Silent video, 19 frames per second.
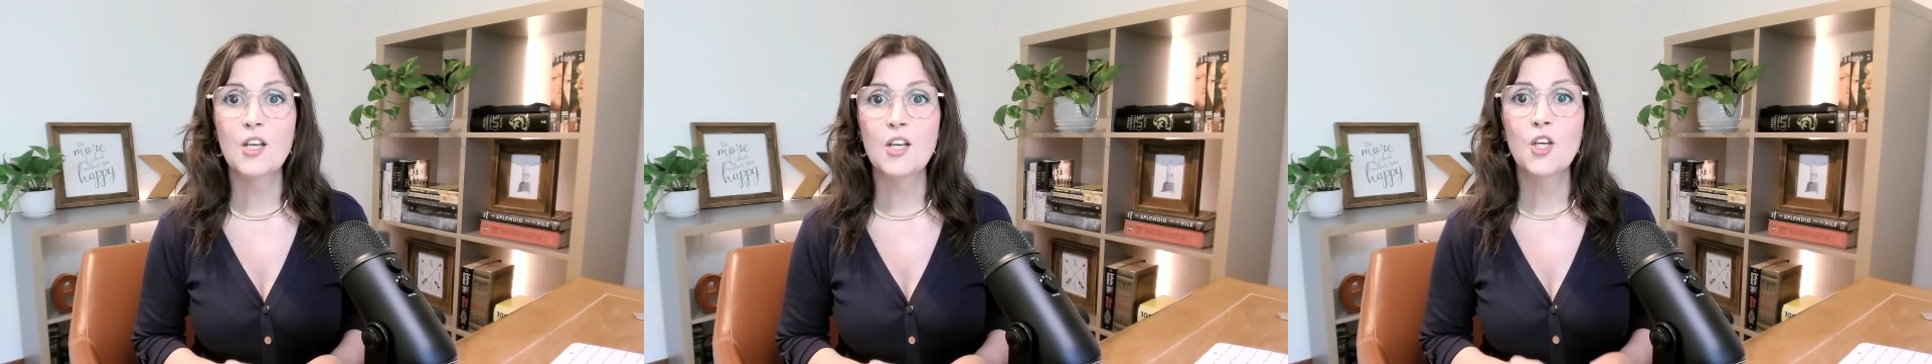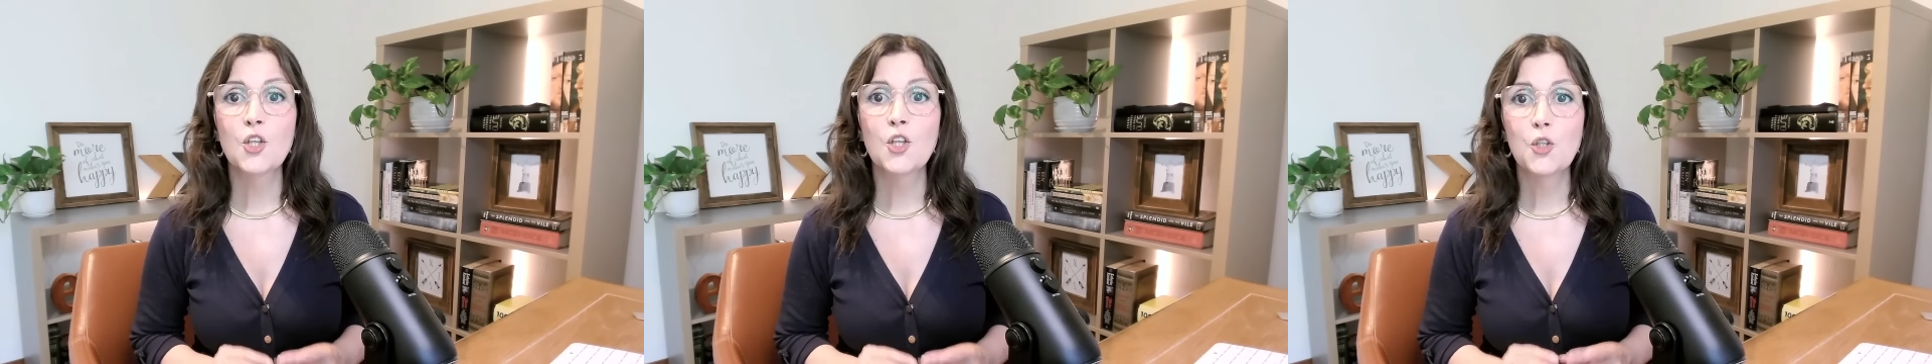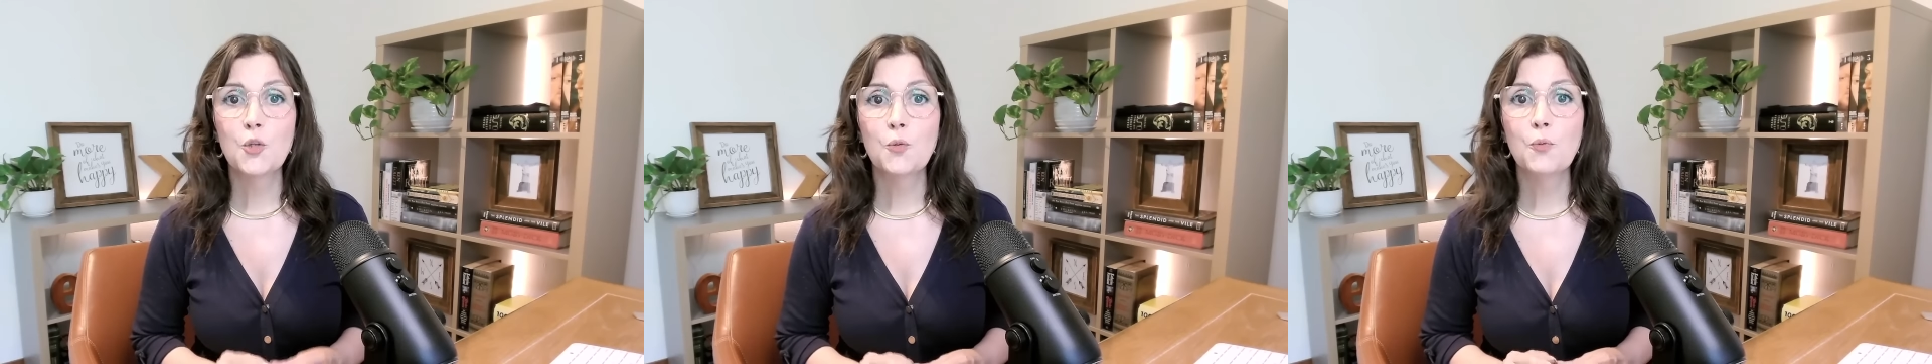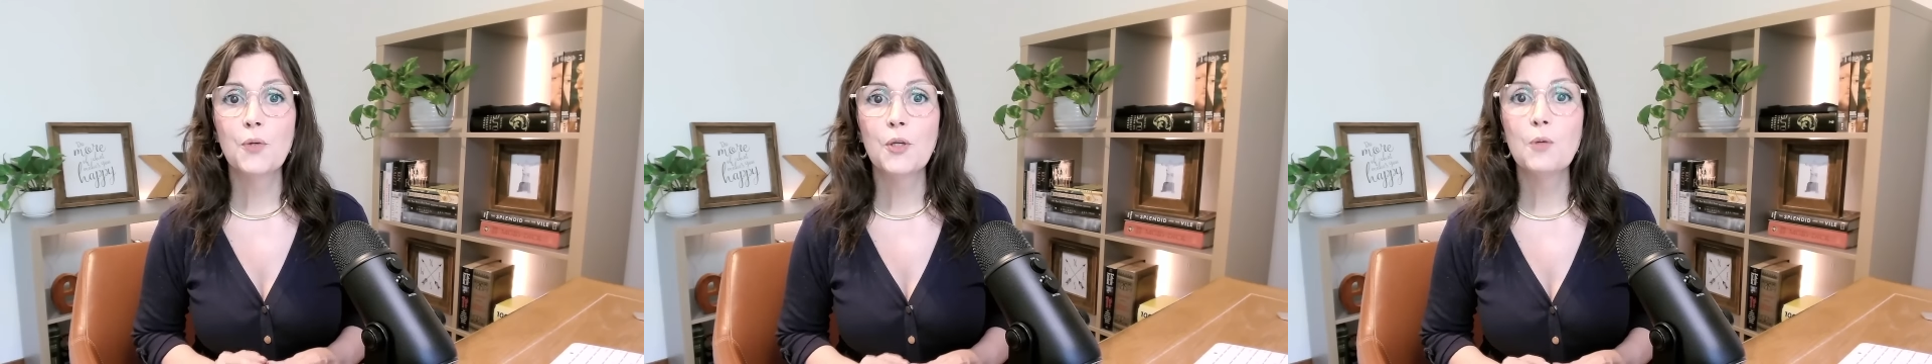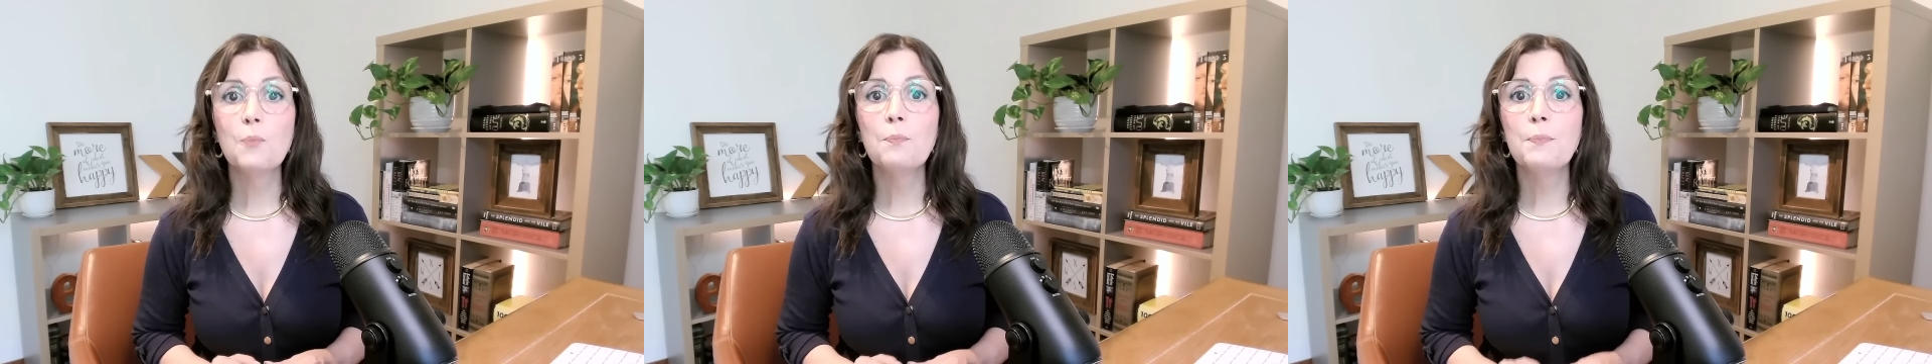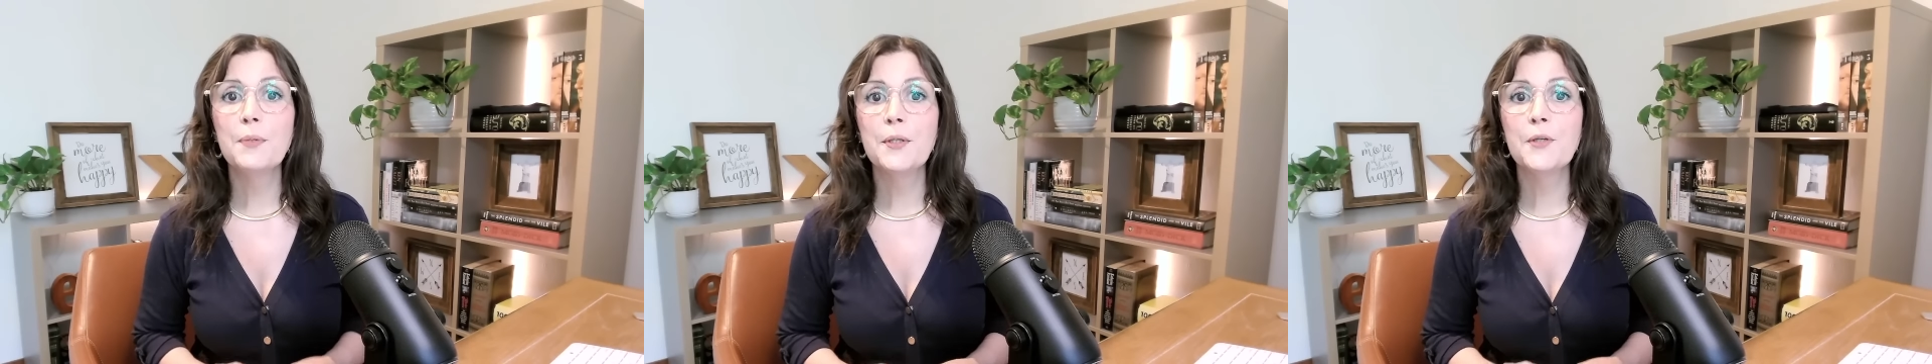you will
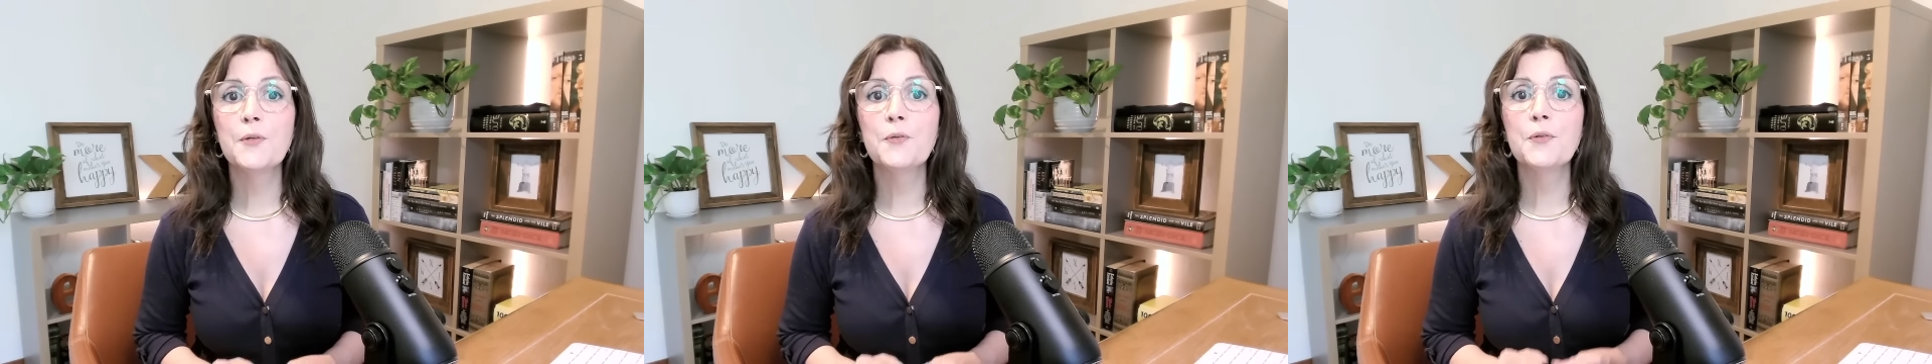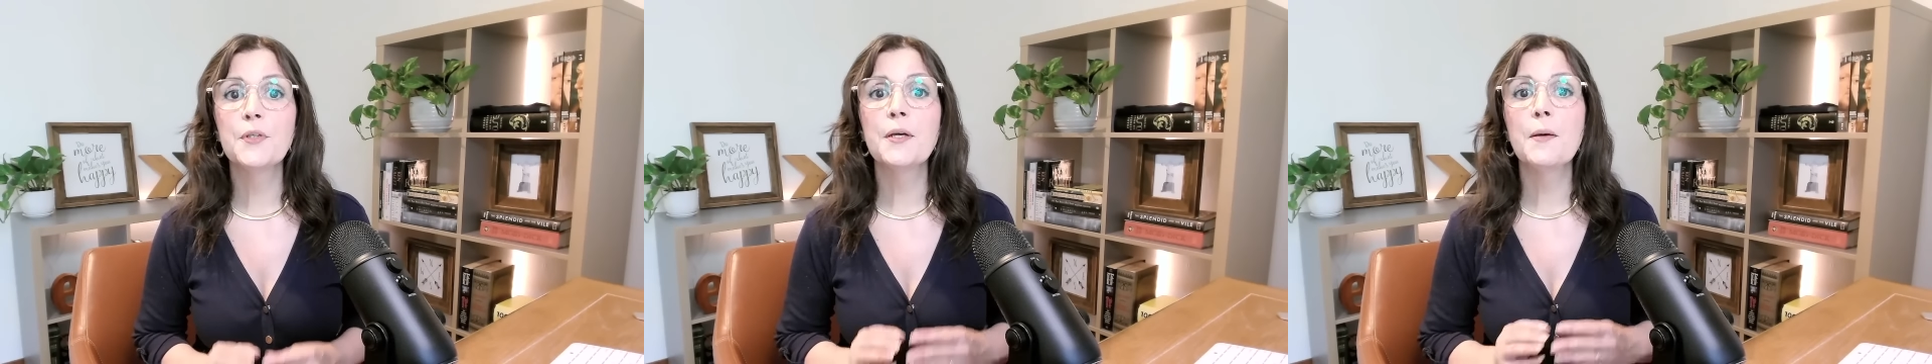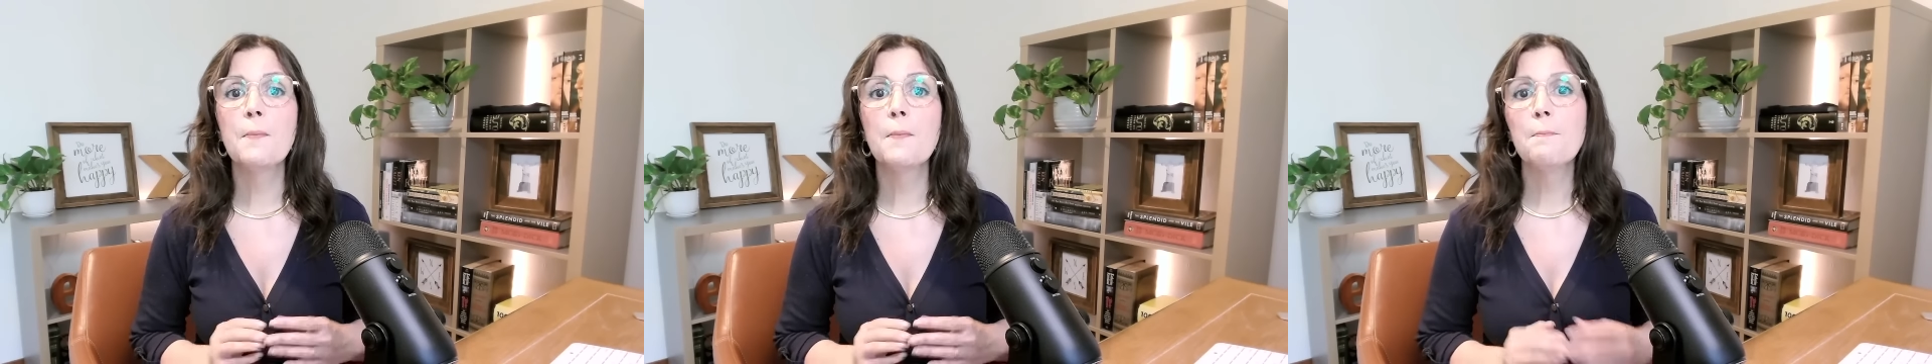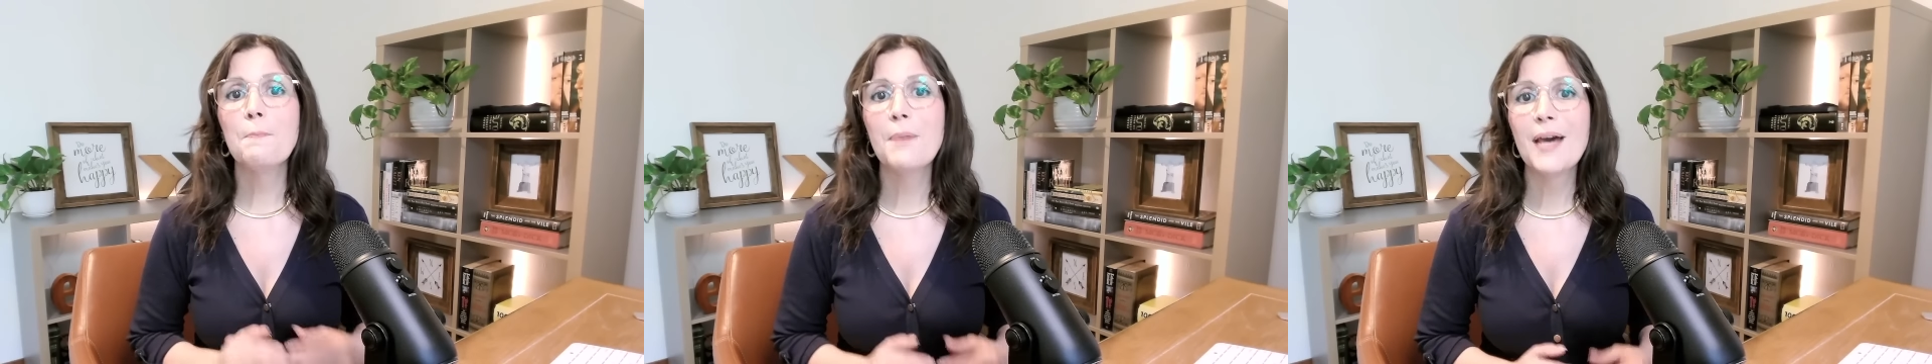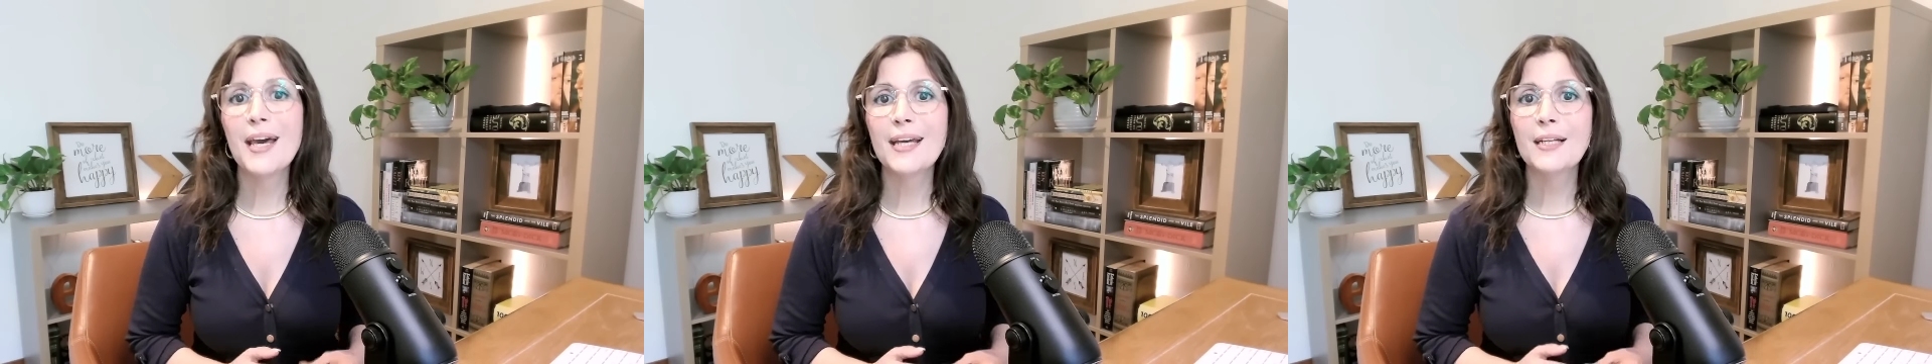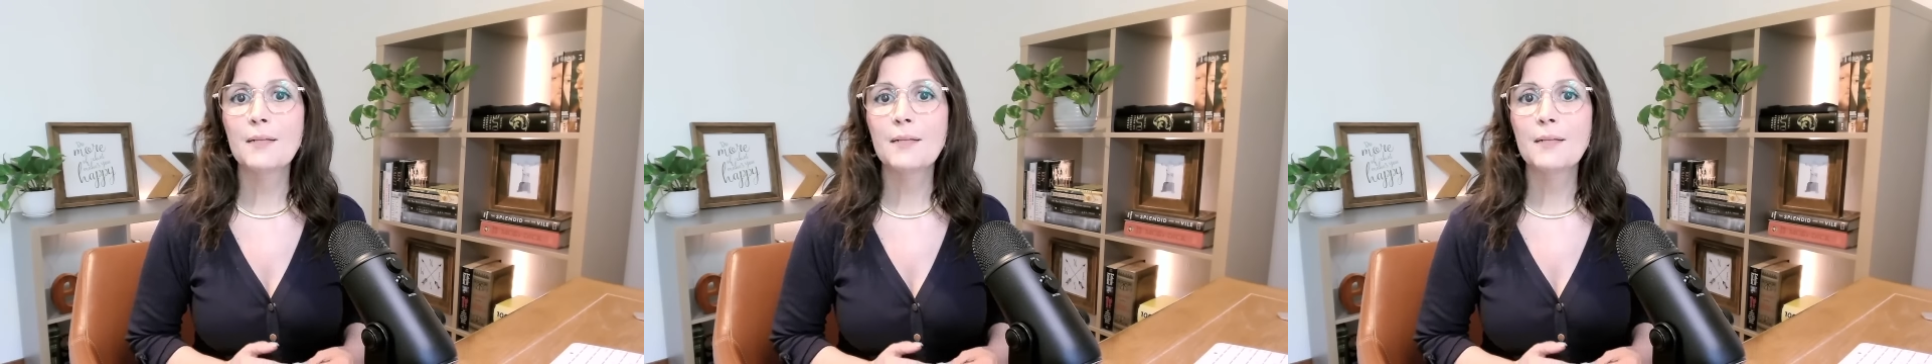build better